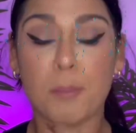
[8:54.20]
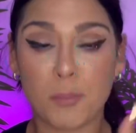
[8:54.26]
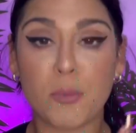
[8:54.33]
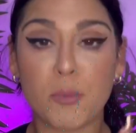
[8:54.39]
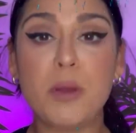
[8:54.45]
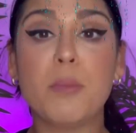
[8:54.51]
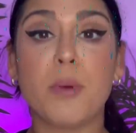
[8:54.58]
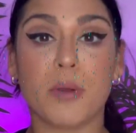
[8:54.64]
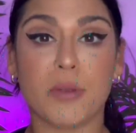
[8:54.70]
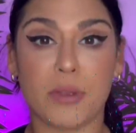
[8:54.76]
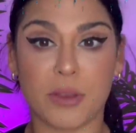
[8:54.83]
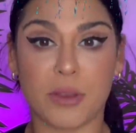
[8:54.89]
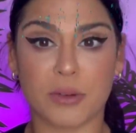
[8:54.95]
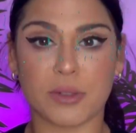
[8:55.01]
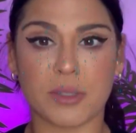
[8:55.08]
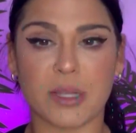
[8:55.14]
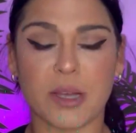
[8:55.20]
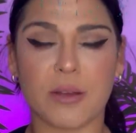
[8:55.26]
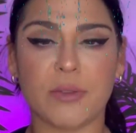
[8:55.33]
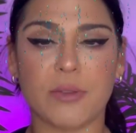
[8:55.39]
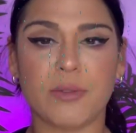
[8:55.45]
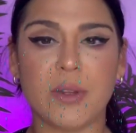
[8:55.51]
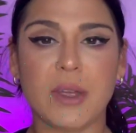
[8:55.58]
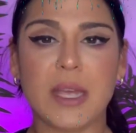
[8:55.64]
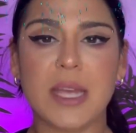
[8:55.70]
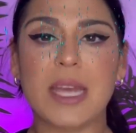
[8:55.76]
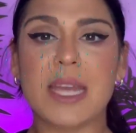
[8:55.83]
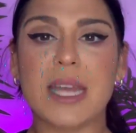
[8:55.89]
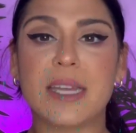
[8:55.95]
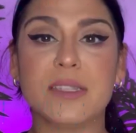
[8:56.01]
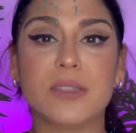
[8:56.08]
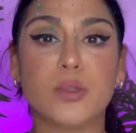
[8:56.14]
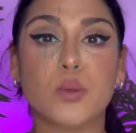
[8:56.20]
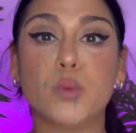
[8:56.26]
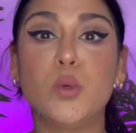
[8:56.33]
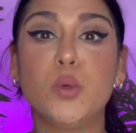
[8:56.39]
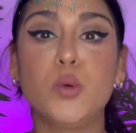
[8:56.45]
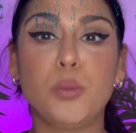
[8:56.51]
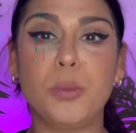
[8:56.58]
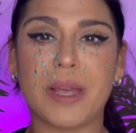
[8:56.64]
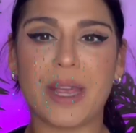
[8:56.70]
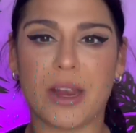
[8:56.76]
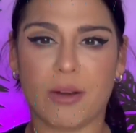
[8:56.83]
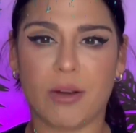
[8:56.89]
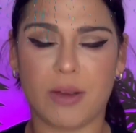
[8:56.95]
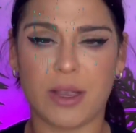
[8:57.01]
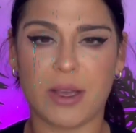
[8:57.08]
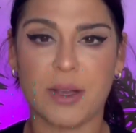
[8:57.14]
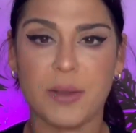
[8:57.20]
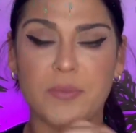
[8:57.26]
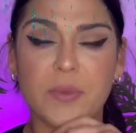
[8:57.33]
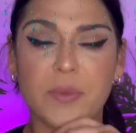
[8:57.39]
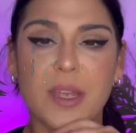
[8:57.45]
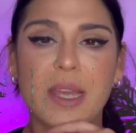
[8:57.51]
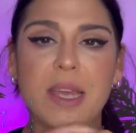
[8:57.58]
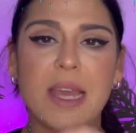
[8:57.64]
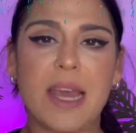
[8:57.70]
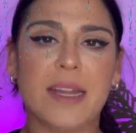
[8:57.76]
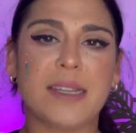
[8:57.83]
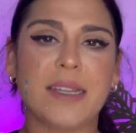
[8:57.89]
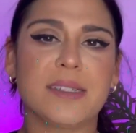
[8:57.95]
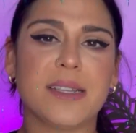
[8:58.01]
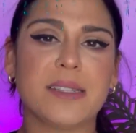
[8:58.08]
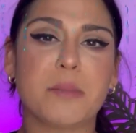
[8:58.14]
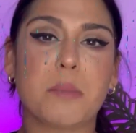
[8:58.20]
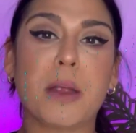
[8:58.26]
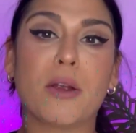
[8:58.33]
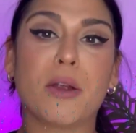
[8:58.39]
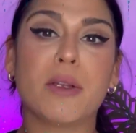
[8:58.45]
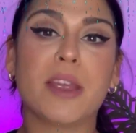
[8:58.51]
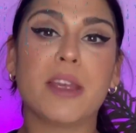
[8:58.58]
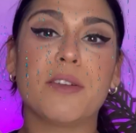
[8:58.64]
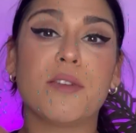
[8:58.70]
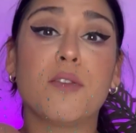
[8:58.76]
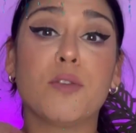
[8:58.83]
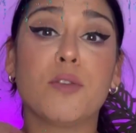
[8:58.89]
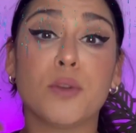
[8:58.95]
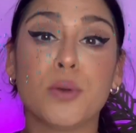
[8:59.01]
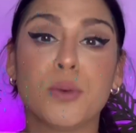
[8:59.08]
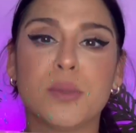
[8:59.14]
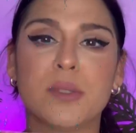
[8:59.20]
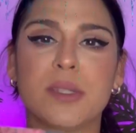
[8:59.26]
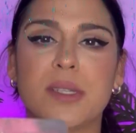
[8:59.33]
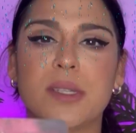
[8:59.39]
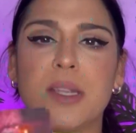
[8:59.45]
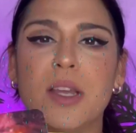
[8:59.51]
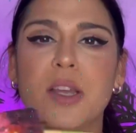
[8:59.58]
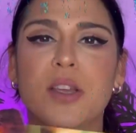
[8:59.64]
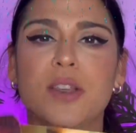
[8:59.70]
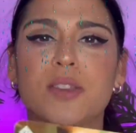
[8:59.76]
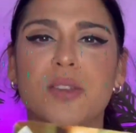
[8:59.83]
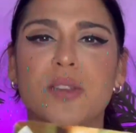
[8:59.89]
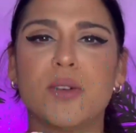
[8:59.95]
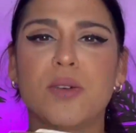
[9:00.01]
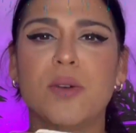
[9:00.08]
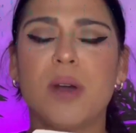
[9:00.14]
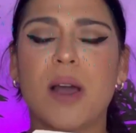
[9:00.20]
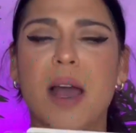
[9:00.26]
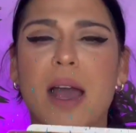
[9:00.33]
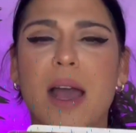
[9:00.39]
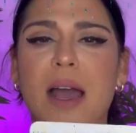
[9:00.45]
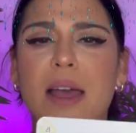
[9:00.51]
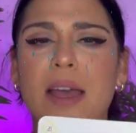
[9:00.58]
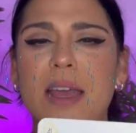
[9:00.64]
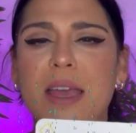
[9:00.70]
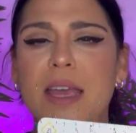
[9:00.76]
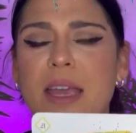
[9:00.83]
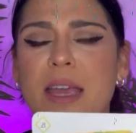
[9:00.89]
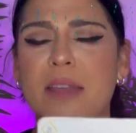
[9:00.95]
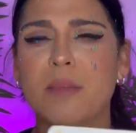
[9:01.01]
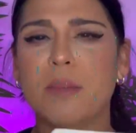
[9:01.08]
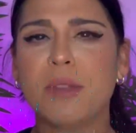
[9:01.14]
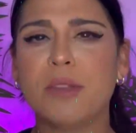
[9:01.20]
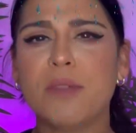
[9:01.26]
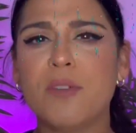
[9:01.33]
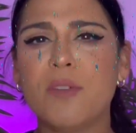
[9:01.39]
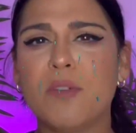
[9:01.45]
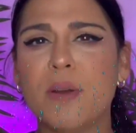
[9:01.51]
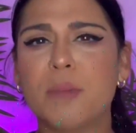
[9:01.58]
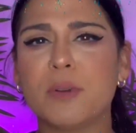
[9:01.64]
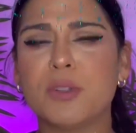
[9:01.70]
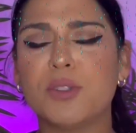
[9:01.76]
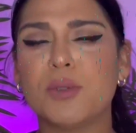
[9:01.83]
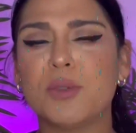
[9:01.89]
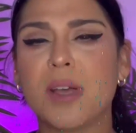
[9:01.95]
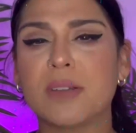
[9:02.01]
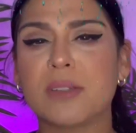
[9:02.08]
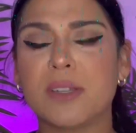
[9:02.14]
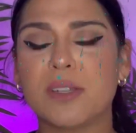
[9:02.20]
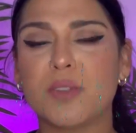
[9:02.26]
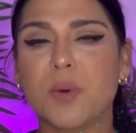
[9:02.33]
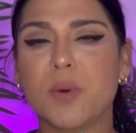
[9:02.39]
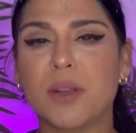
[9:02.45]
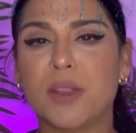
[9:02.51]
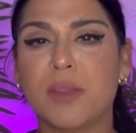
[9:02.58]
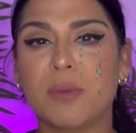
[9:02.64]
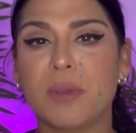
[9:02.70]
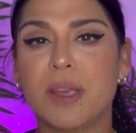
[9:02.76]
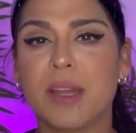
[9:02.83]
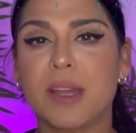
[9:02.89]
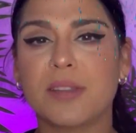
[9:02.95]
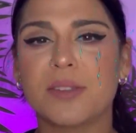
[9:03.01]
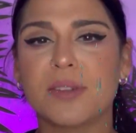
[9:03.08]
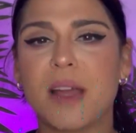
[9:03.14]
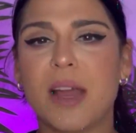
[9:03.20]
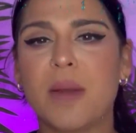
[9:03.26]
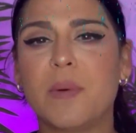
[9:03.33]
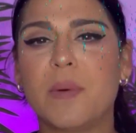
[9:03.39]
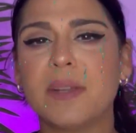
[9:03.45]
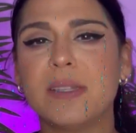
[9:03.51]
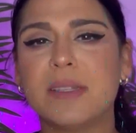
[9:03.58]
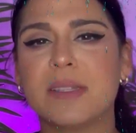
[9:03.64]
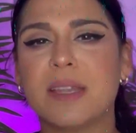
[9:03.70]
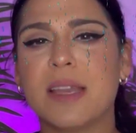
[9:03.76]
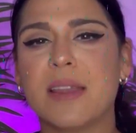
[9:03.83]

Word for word: rebirthing yourself. It is the womb area. And it says bearing fruit. So in the month of November 2023, Cancer, I want to say